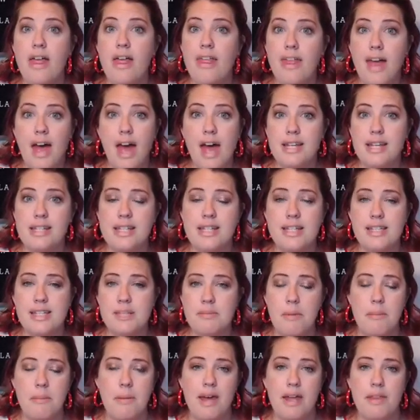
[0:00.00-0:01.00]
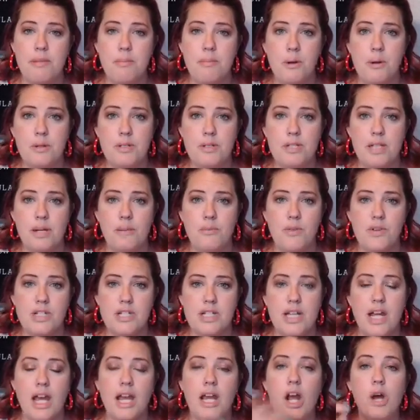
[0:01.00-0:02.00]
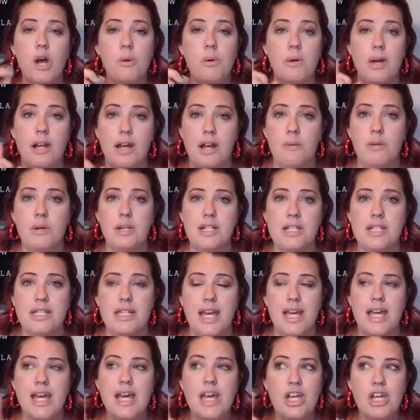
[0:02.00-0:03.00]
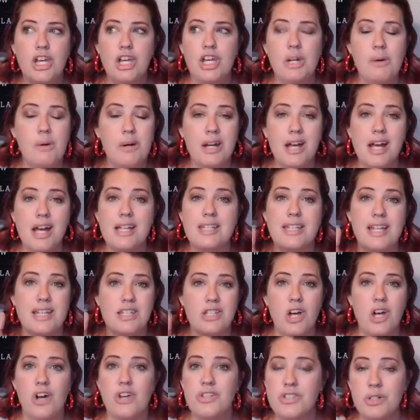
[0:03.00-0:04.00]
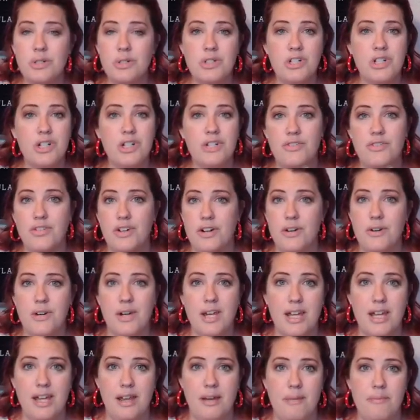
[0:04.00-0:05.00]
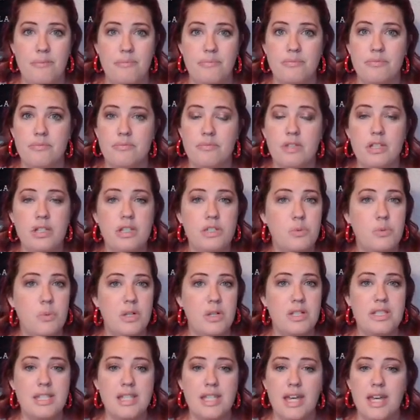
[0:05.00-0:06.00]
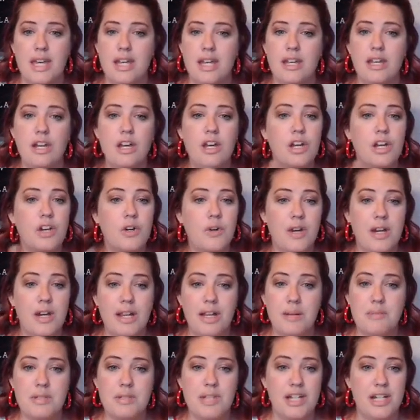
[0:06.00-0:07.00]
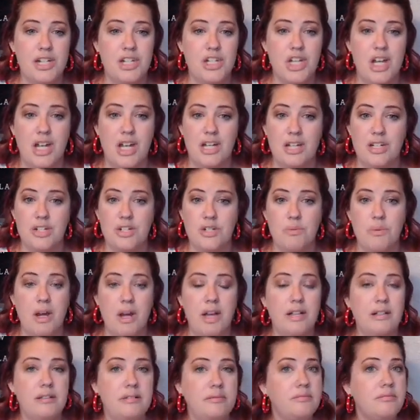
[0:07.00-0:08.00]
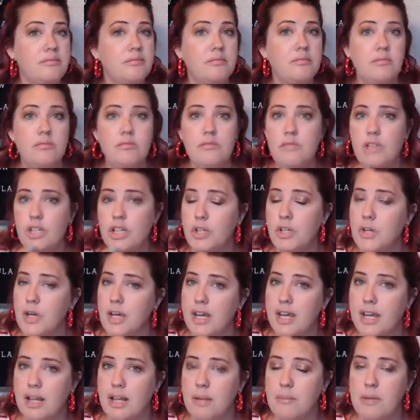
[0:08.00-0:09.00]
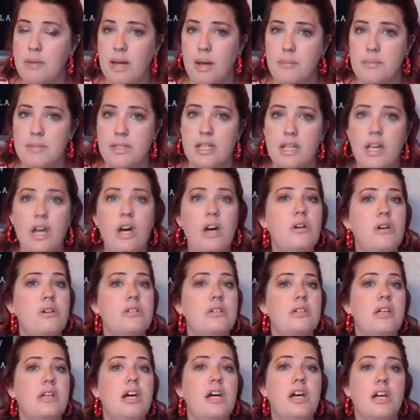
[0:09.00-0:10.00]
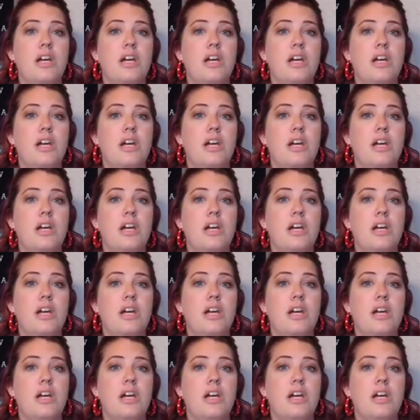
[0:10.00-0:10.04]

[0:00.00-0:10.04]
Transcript: that is my math pro tip for tonight. Oh, and I wanted to say, you know what, guys, that's also good for curriculum, because once again, curriculum's gonna change, right? Curriculum comes and goes.